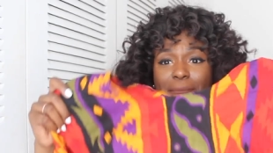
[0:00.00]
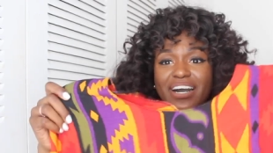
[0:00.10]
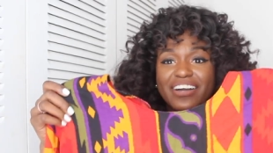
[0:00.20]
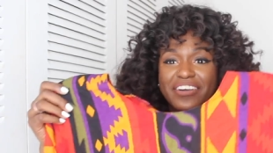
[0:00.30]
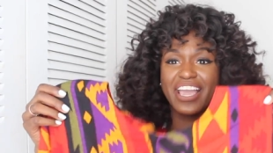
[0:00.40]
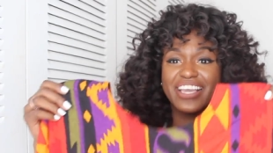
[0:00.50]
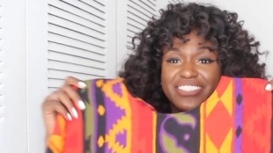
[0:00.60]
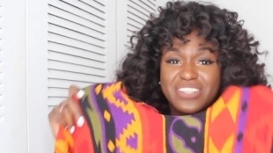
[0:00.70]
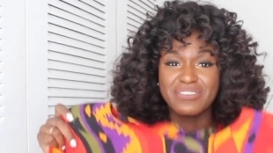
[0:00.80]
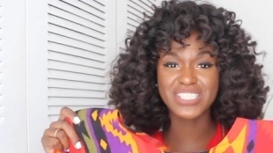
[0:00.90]
But okay,
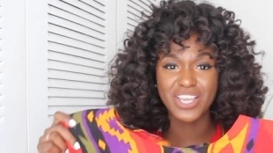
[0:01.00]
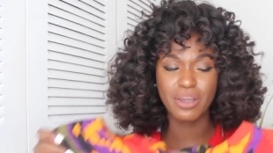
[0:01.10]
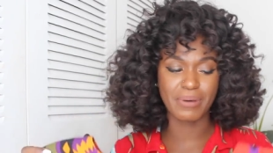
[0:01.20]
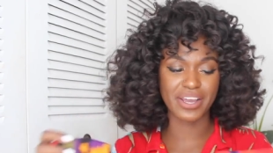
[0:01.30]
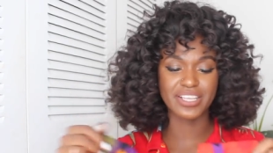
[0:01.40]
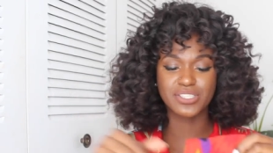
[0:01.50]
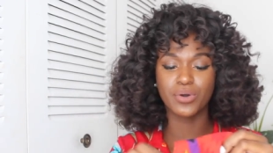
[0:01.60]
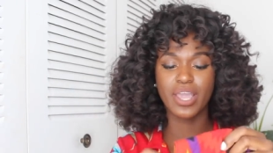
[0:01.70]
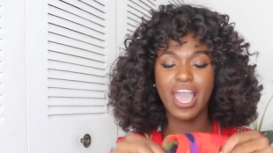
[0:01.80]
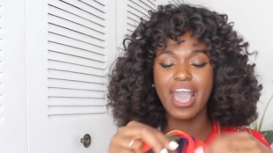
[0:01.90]
so let me tell you about it.
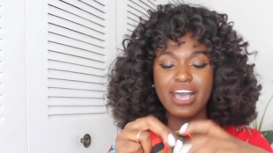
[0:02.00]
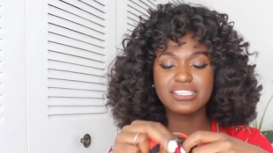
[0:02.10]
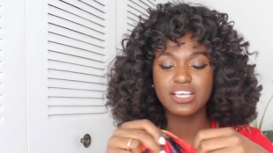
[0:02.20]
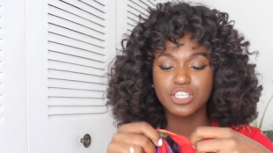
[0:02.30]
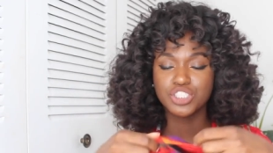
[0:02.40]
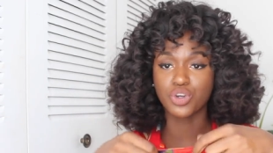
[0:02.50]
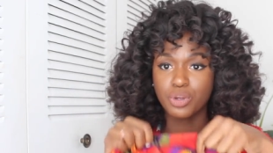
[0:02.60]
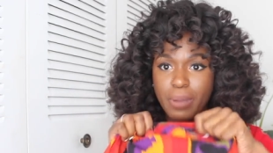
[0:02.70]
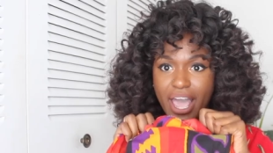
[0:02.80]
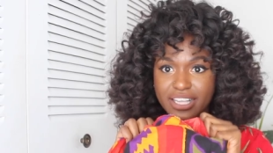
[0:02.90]
So it has
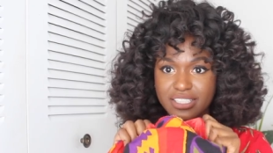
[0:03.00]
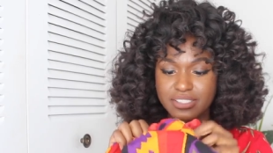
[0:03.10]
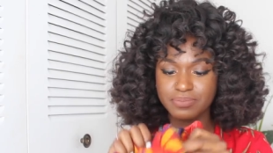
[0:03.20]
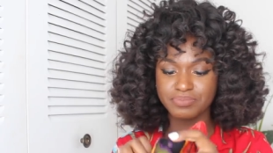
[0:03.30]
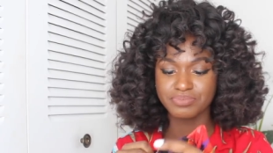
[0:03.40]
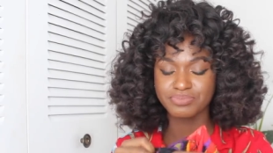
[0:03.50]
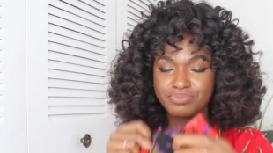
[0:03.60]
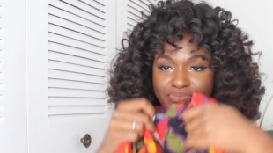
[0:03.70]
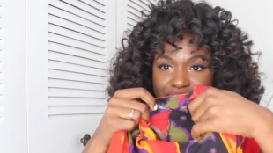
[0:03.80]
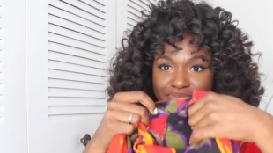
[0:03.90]
shoulder pads,
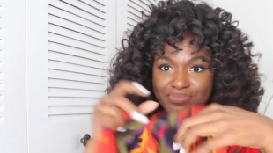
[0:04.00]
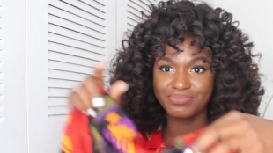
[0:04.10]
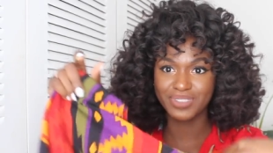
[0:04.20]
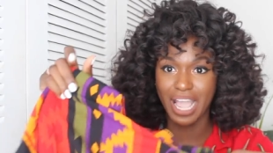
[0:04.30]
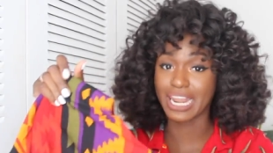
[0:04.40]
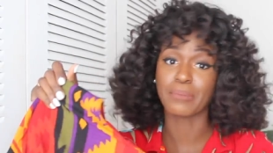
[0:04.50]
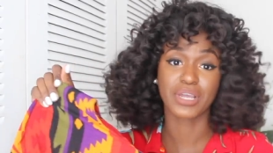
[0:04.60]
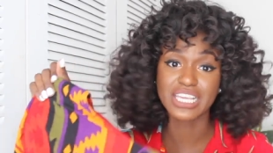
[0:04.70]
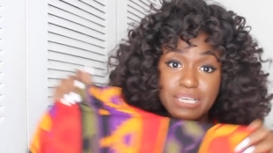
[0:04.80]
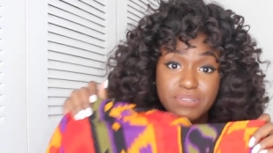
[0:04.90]
and I'm
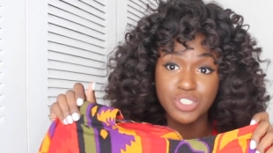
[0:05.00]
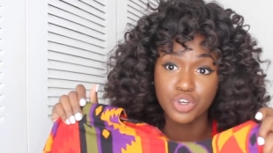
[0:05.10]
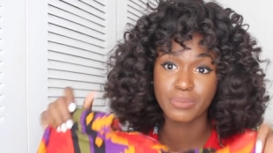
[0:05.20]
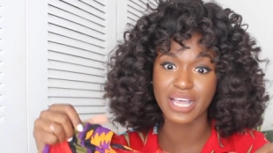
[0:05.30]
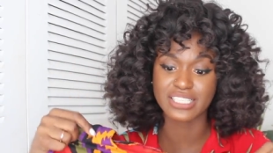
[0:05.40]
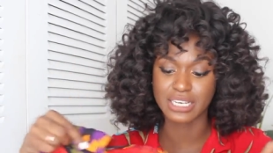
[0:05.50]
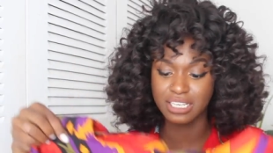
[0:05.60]
gonna keep these shoulder pads in